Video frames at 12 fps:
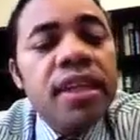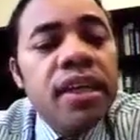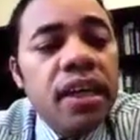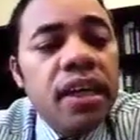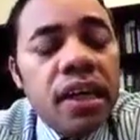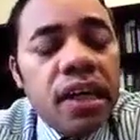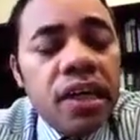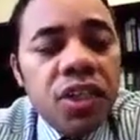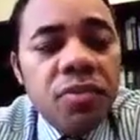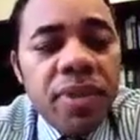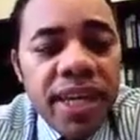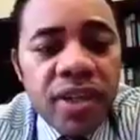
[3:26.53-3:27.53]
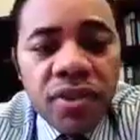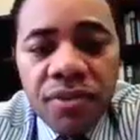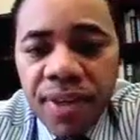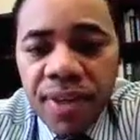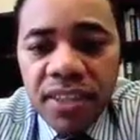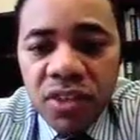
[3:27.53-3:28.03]
You may
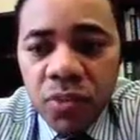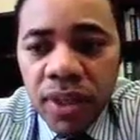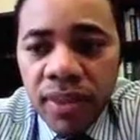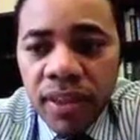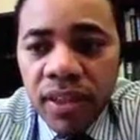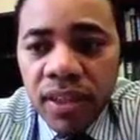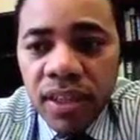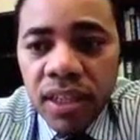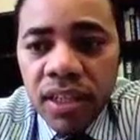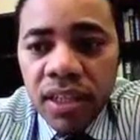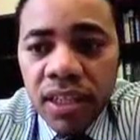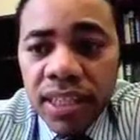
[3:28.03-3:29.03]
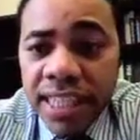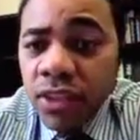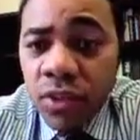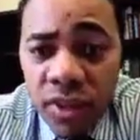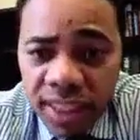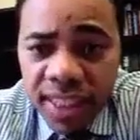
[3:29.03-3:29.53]
interface with a
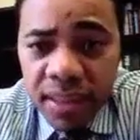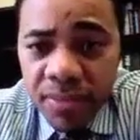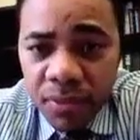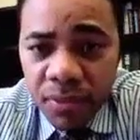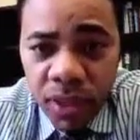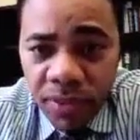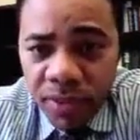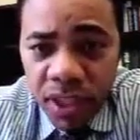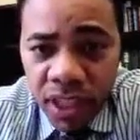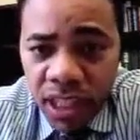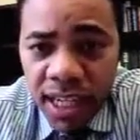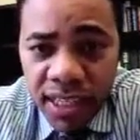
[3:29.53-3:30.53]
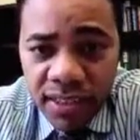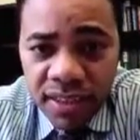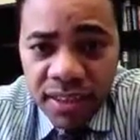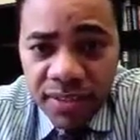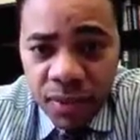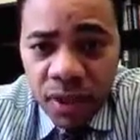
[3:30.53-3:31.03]
legal team if one of your clients
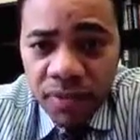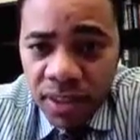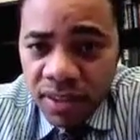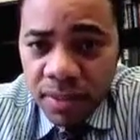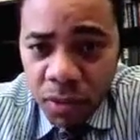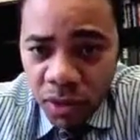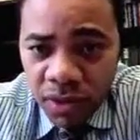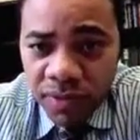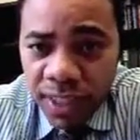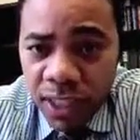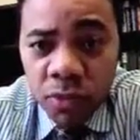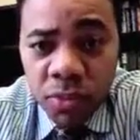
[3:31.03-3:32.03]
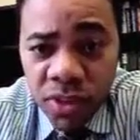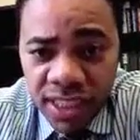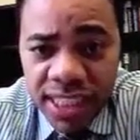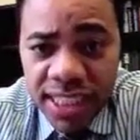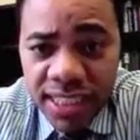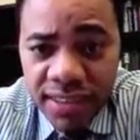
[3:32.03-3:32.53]
is involved in some sort of legal
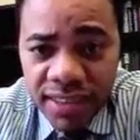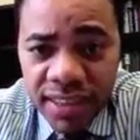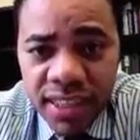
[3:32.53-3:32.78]
proceedings.